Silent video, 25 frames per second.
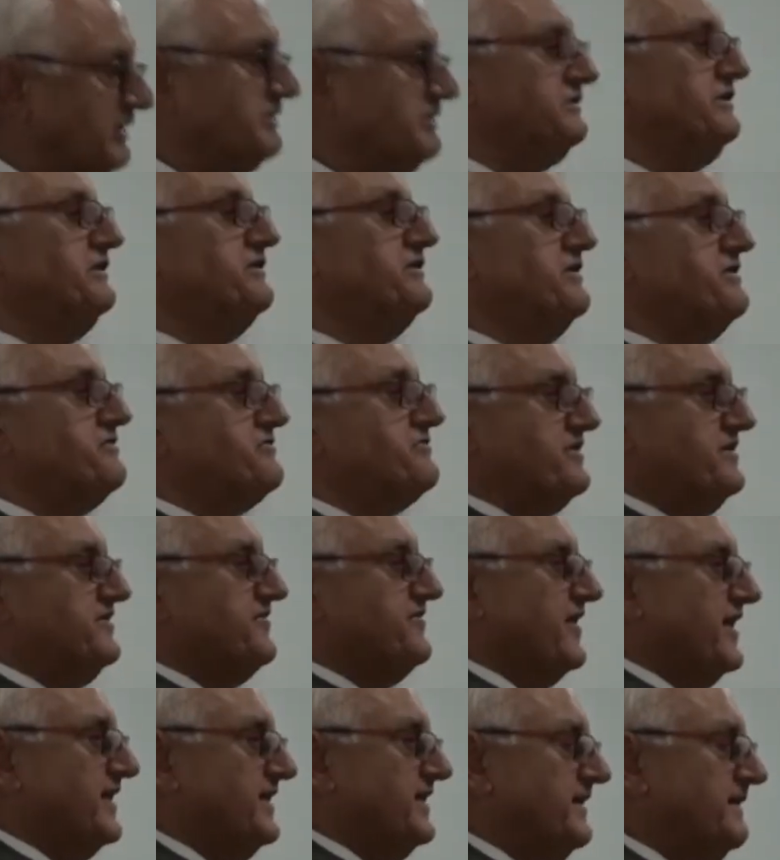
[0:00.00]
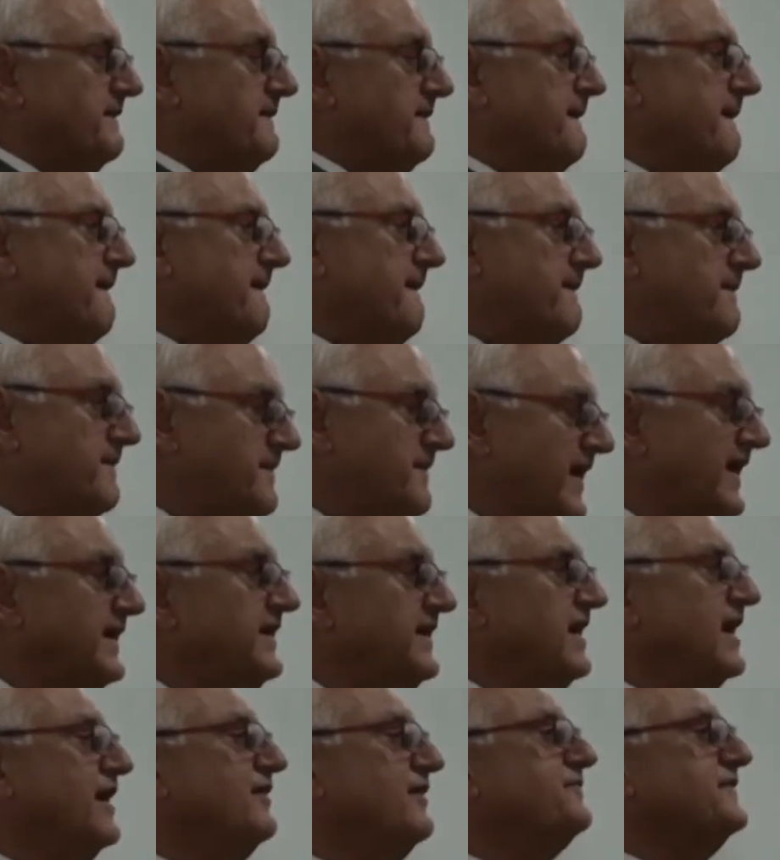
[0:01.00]
sucked the country dry.
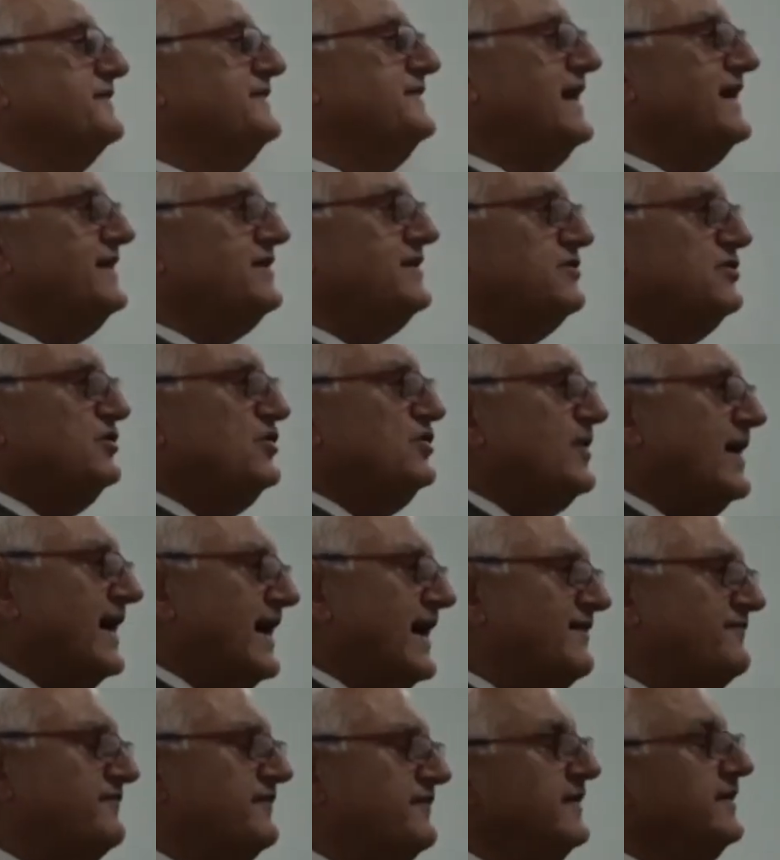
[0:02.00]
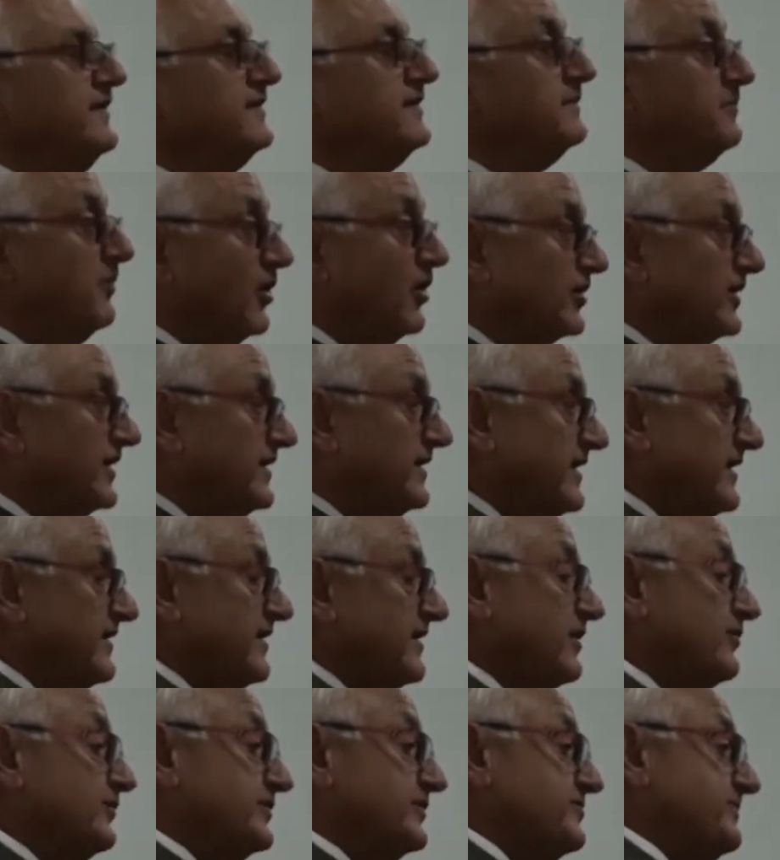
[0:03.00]
Then after that, you have the modern
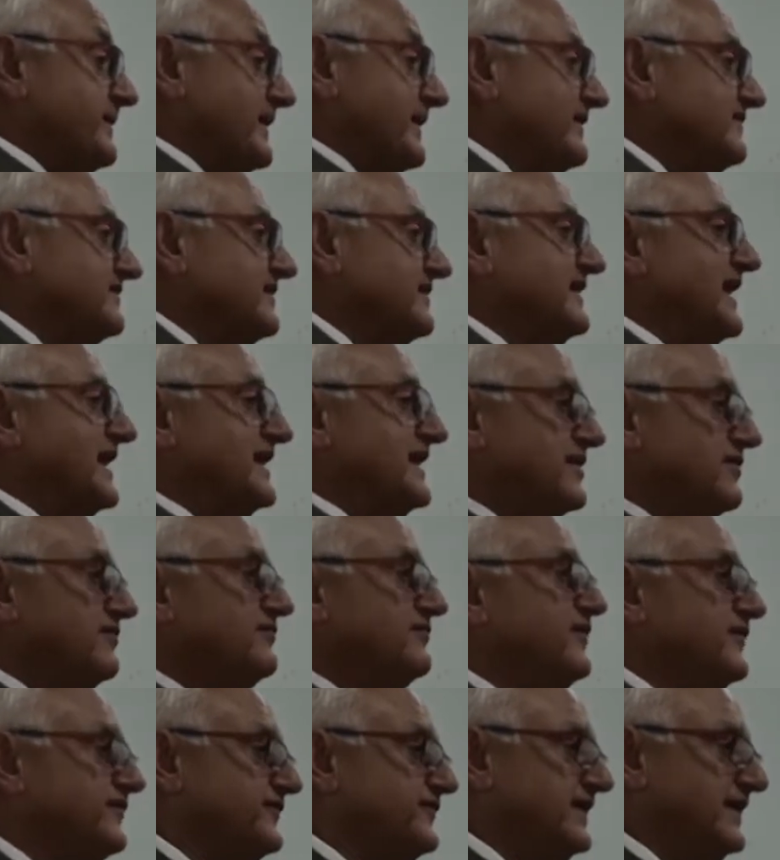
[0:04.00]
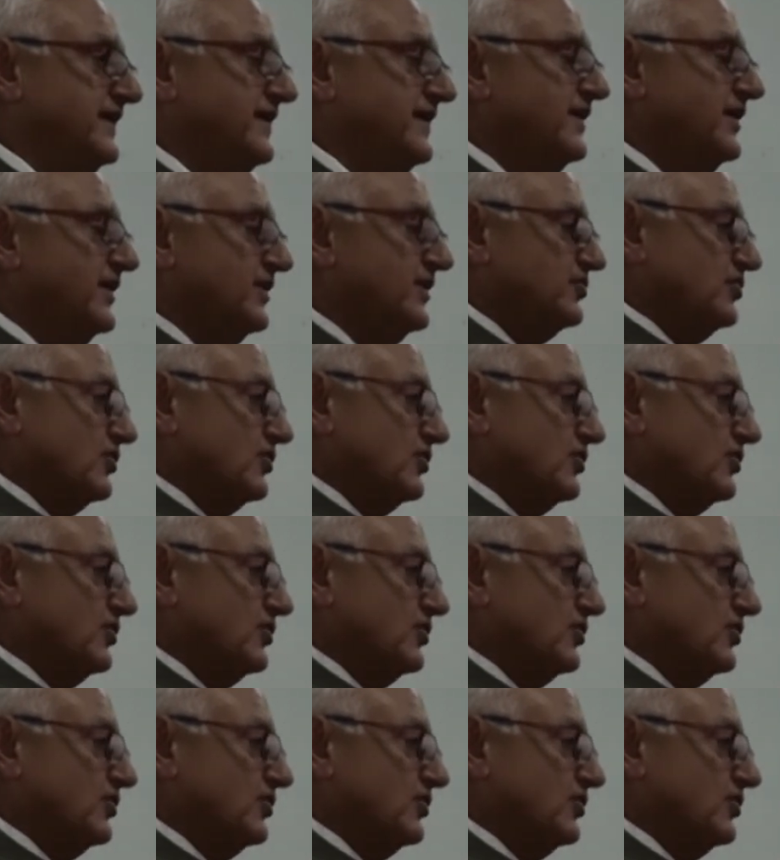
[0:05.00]
era, which begins in 1950.